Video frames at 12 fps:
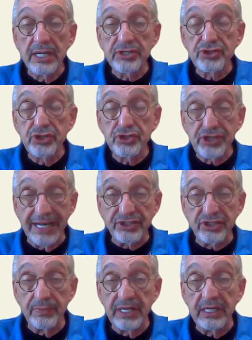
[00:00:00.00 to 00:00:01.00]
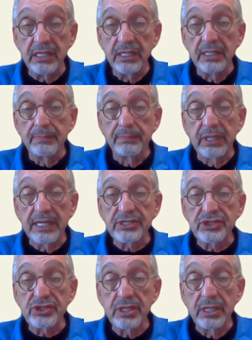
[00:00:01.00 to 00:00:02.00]
cystectomy
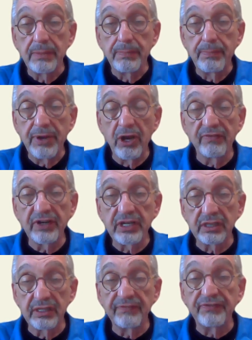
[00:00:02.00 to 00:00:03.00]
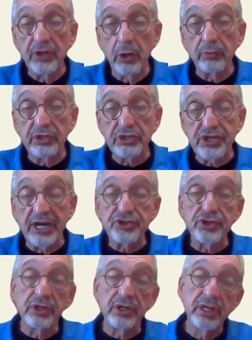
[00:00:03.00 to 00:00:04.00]
plus pelvic lymph node
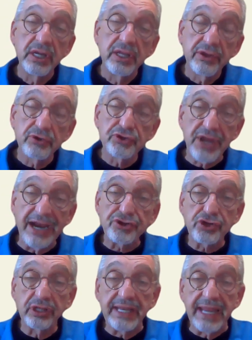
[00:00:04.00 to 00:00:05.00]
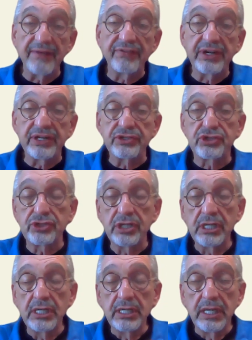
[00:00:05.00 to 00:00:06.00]
dissection. There's actually
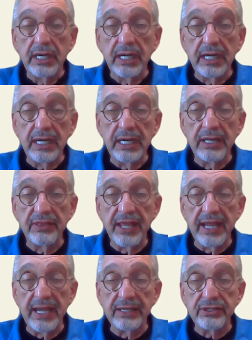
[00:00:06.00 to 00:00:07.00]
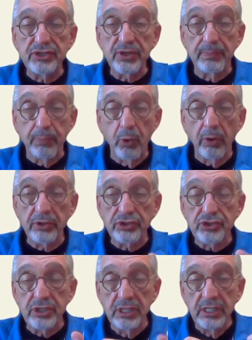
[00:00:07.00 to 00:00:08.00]
evidence that
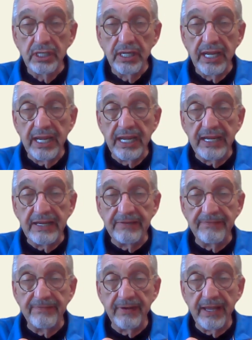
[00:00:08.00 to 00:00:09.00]
supports a